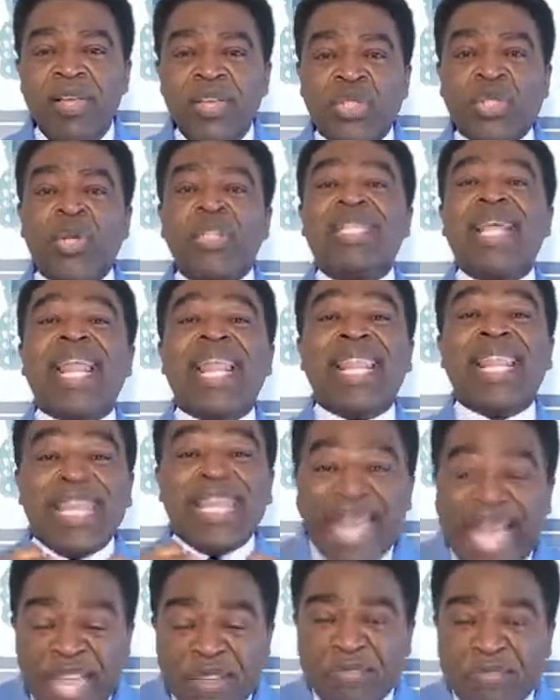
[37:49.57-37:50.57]
So the
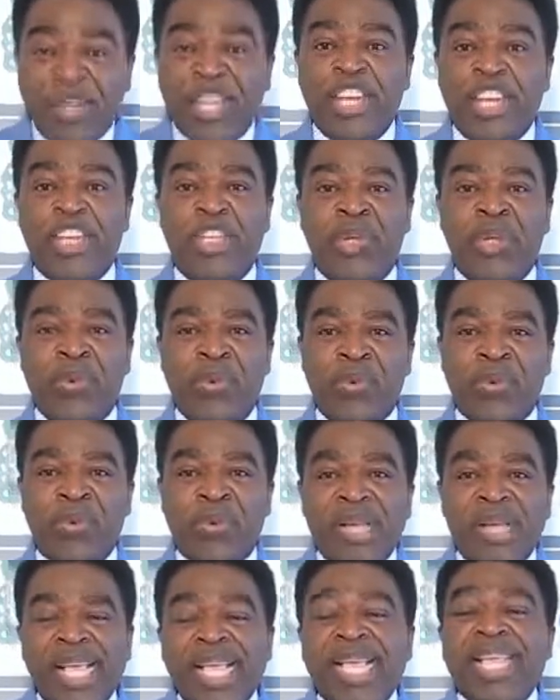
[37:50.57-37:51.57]
life in
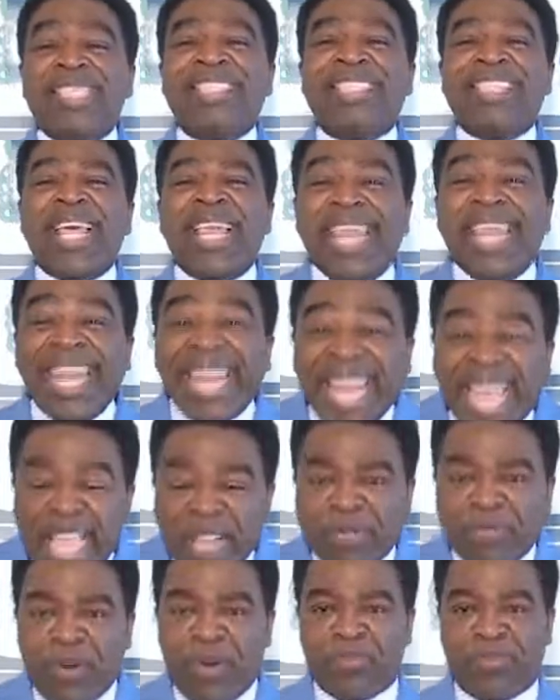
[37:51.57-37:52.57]
you is the
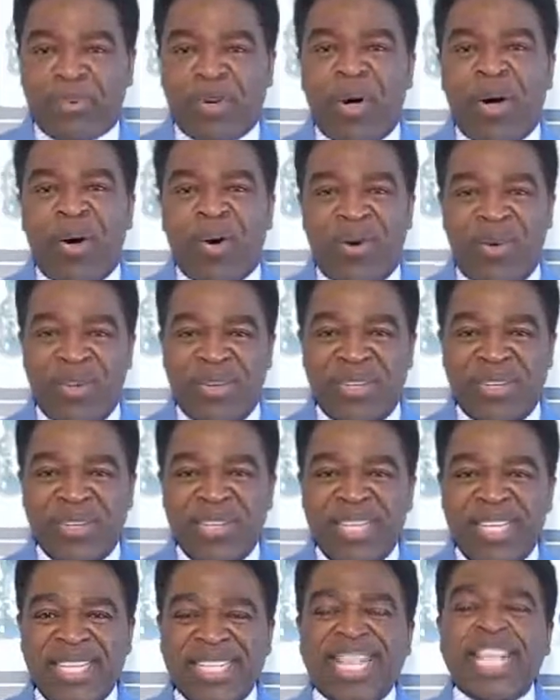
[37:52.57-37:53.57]
life of God.
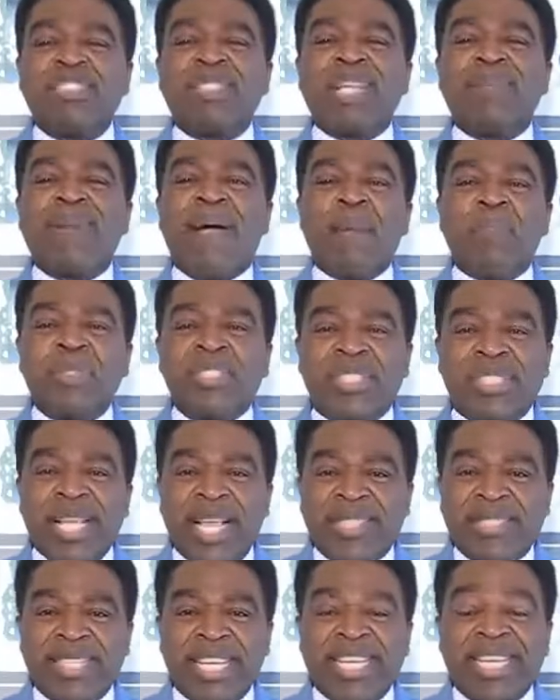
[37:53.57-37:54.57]
That's what the Bible
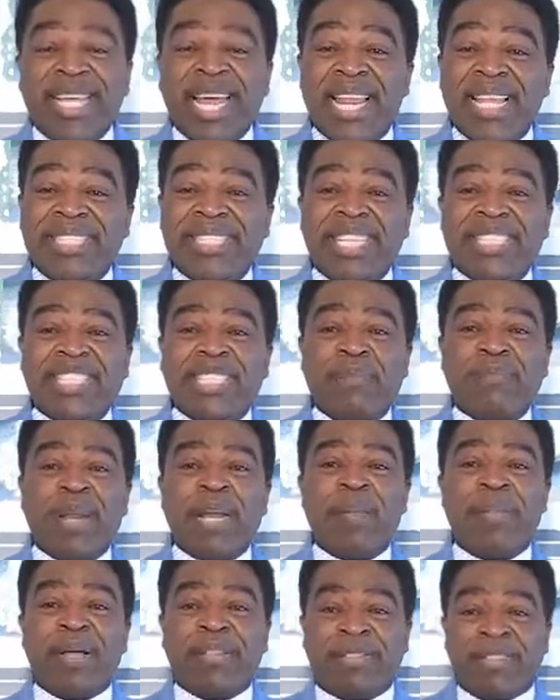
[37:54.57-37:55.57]
says in Galatians chapter
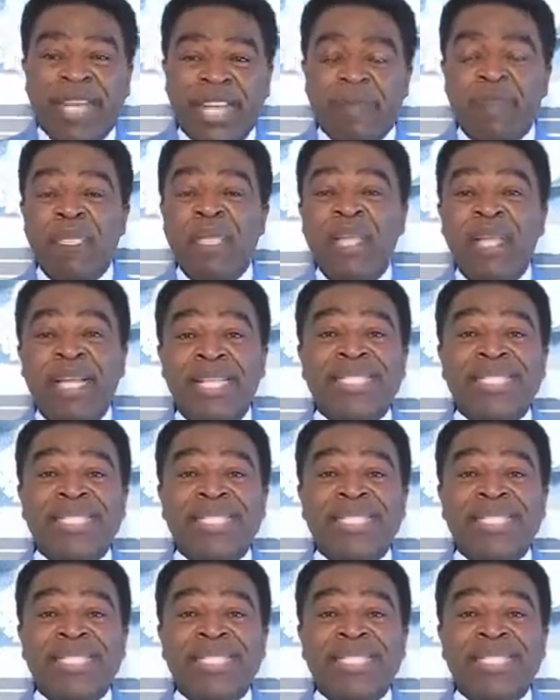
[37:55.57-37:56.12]
number 3.